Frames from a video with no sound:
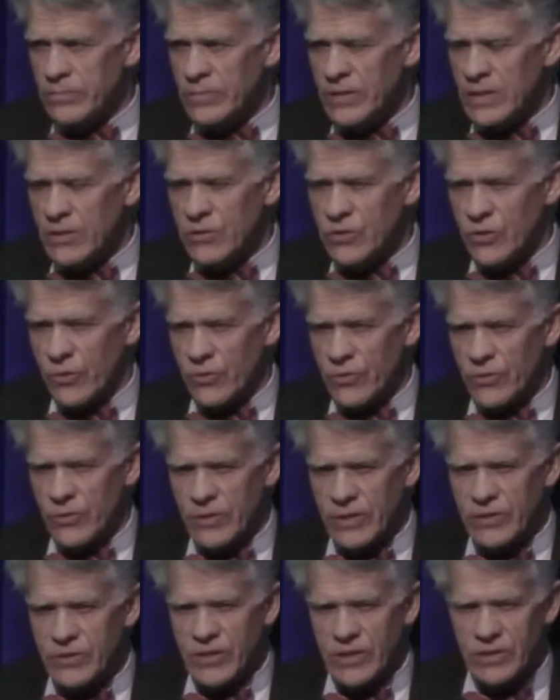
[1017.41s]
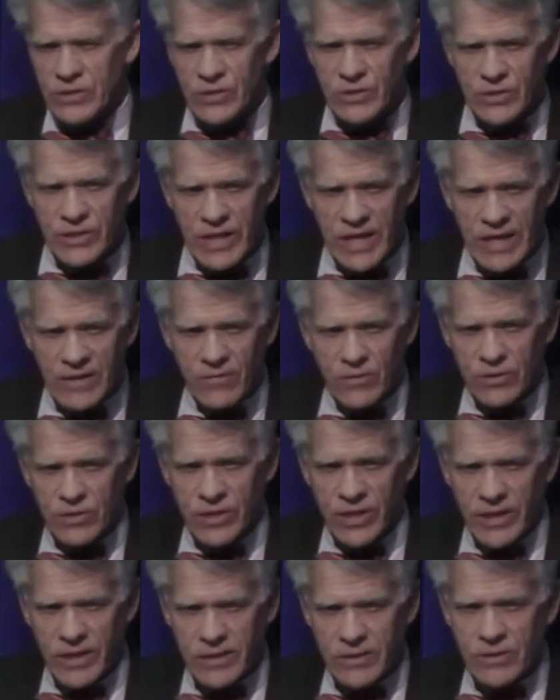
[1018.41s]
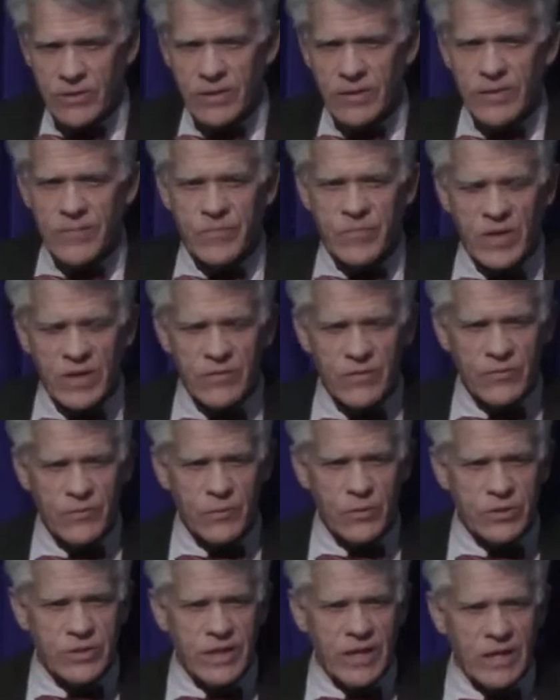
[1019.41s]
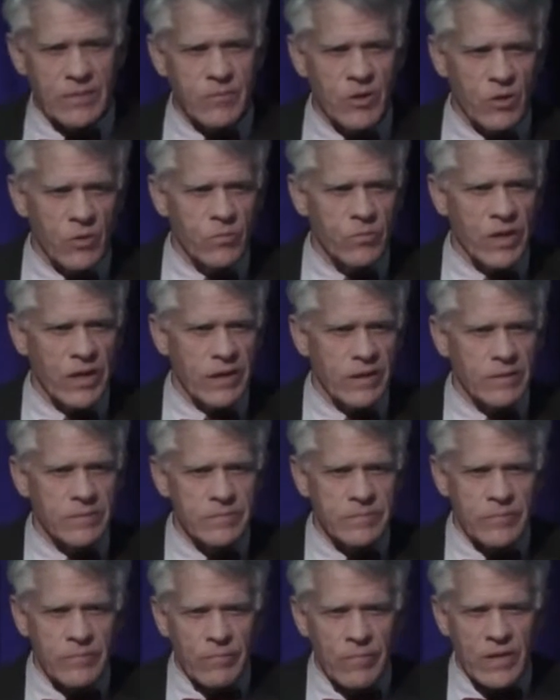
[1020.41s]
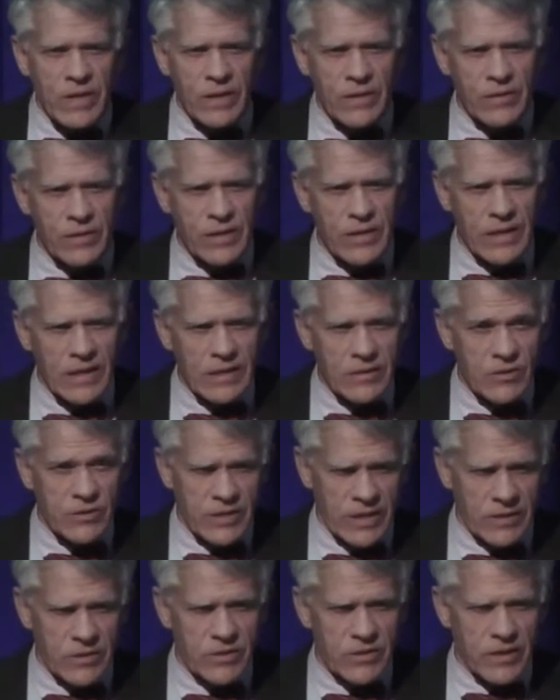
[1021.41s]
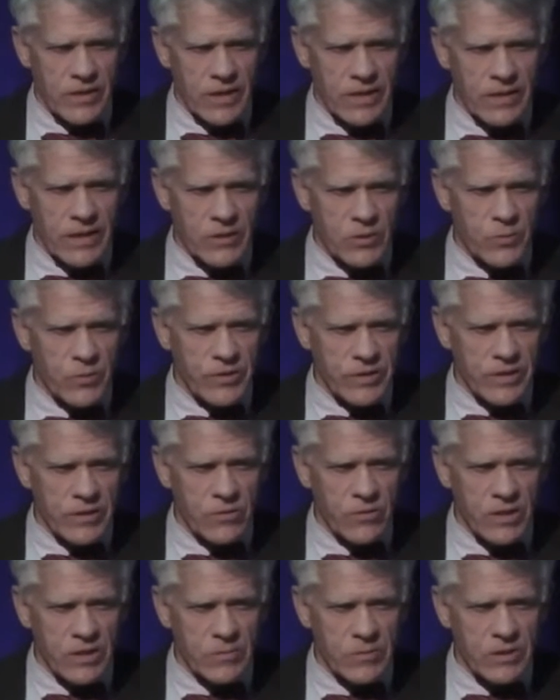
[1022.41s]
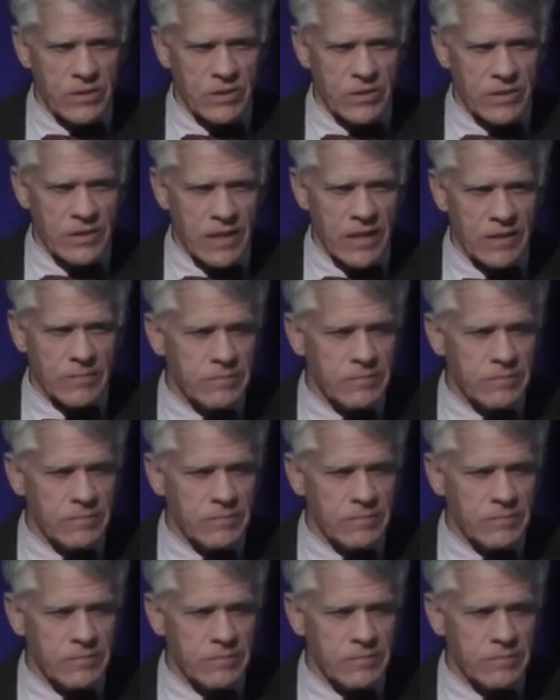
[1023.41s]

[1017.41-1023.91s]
So 36 is the average age of a first-time home buyer in the United States today. That's pretty incredible, is it not?